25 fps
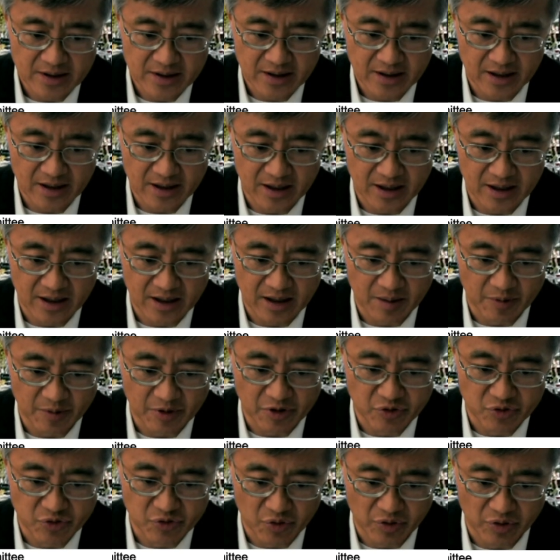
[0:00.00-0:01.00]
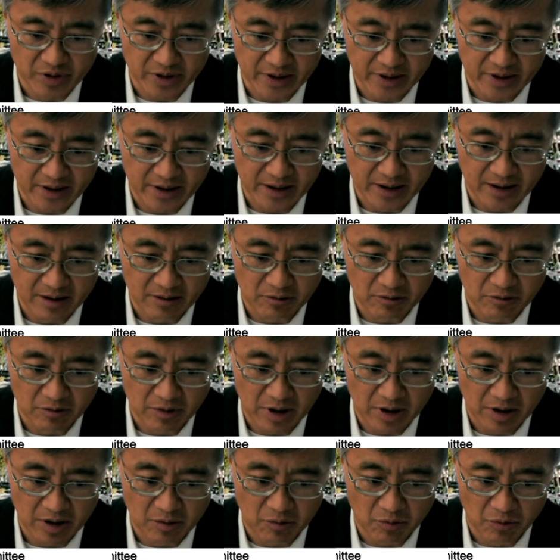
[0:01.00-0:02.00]
I mean, certainly
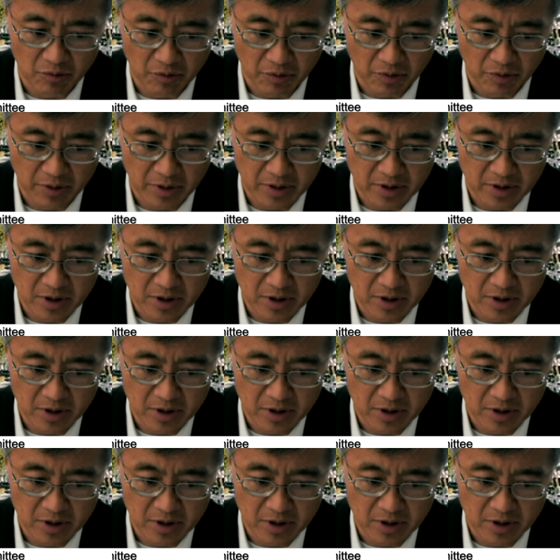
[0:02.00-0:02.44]
our